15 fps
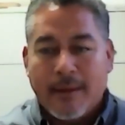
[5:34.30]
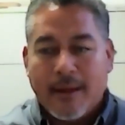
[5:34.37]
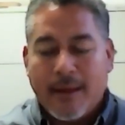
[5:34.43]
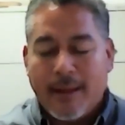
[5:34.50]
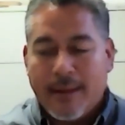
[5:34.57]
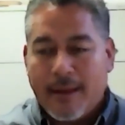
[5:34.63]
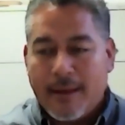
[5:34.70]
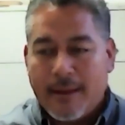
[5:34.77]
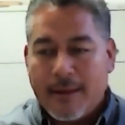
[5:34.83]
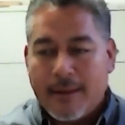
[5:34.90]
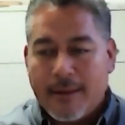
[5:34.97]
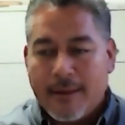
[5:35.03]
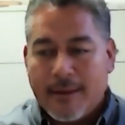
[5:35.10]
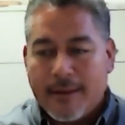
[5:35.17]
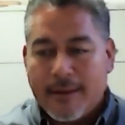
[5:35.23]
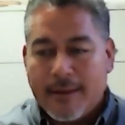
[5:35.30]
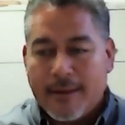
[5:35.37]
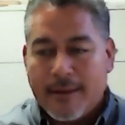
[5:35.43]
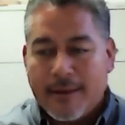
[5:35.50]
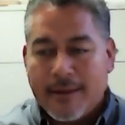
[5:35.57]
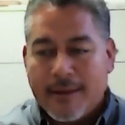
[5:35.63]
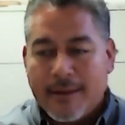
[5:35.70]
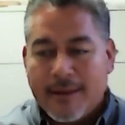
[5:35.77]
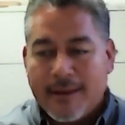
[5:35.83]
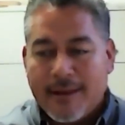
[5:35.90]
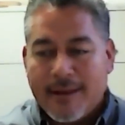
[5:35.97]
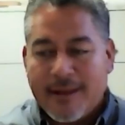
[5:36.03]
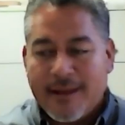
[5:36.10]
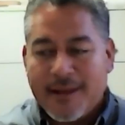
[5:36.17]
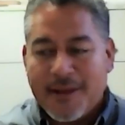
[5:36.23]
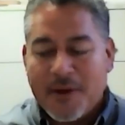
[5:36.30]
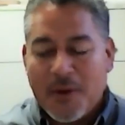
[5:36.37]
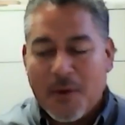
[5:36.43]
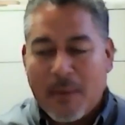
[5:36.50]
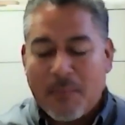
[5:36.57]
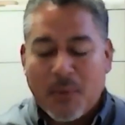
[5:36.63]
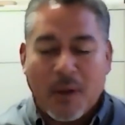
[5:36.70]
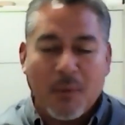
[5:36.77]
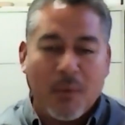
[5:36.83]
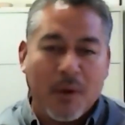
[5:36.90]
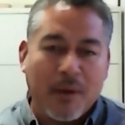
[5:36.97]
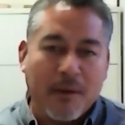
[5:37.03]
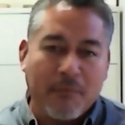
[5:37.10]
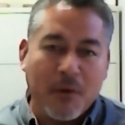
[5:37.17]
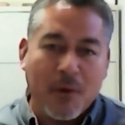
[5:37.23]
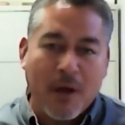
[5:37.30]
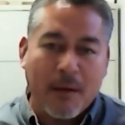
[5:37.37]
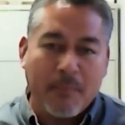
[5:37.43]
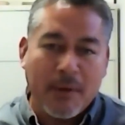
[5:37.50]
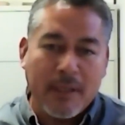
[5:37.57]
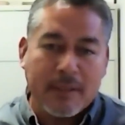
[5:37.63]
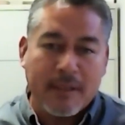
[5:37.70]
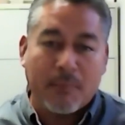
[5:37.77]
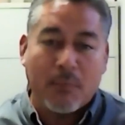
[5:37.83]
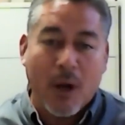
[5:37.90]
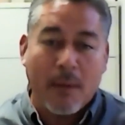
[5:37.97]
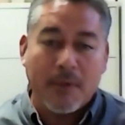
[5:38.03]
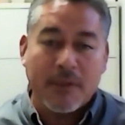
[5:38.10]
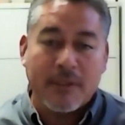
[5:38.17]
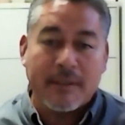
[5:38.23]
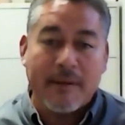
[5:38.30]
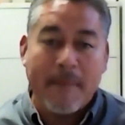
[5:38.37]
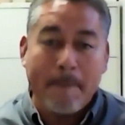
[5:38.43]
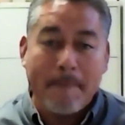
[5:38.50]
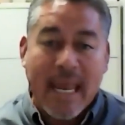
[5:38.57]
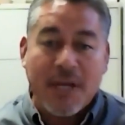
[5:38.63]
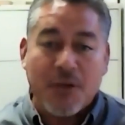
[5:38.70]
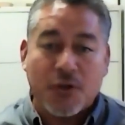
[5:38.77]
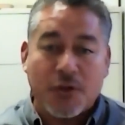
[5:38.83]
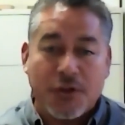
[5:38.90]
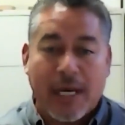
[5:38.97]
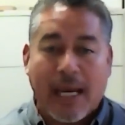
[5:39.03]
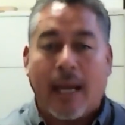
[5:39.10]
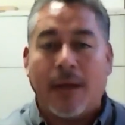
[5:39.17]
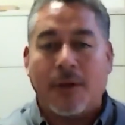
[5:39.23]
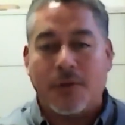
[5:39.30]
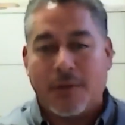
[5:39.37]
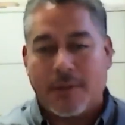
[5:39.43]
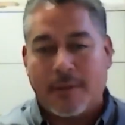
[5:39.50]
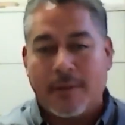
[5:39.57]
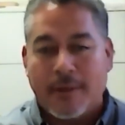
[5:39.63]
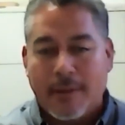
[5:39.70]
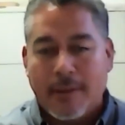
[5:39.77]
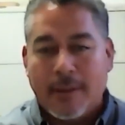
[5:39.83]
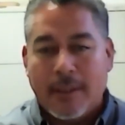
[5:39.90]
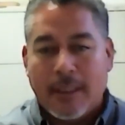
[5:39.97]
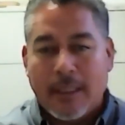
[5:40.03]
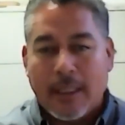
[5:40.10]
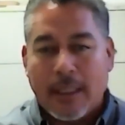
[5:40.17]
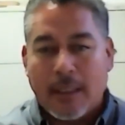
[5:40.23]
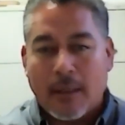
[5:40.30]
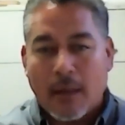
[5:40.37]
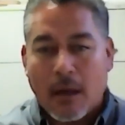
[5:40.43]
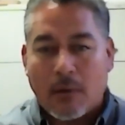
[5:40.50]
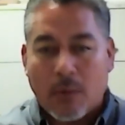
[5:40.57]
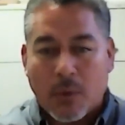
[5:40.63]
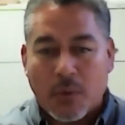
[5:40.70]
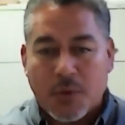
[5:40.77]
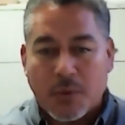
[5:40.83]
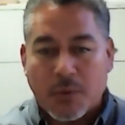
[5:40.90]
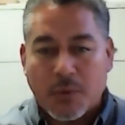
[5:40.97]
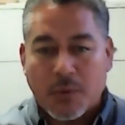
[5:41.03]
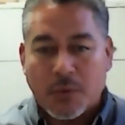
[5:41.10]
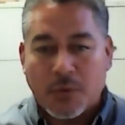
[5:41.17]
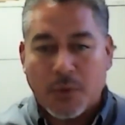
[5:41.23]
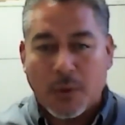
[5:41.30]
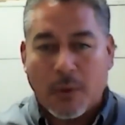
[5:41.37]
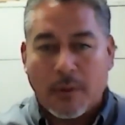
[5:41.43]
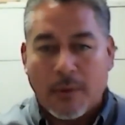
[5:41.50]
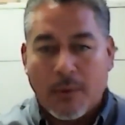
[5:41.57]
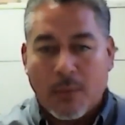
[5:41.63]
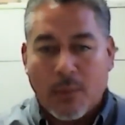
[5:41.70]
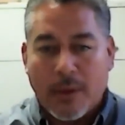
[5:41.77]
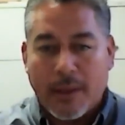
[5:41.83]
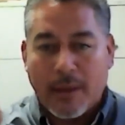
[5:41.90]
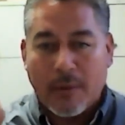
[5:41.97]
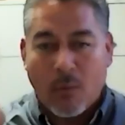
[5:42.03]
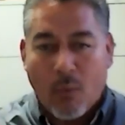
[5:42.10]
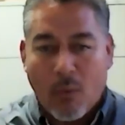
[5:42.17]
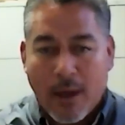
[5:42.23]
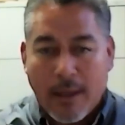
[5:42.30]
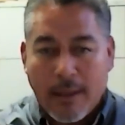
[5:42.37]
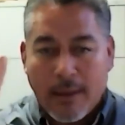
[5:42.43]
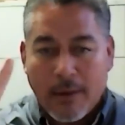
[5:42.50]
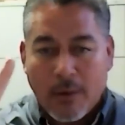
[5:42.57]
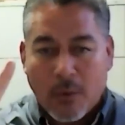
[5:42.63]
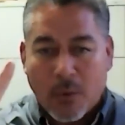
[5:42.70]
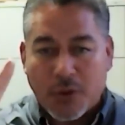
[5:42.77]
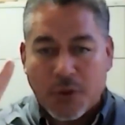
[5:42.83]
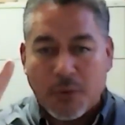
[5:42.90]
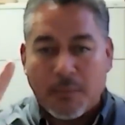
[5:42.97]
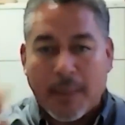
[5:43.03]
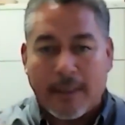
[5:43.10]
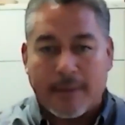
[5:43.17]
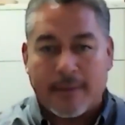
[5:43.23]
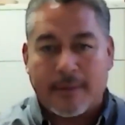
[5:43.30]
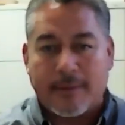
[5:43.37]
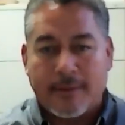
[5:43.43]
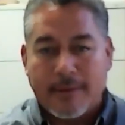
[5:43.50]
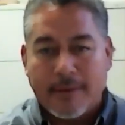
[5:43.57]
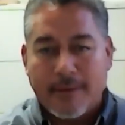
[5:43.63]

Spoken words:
And then, I'm probably one of the few companies that promises a major change in cockroach control within 1 or 2 months.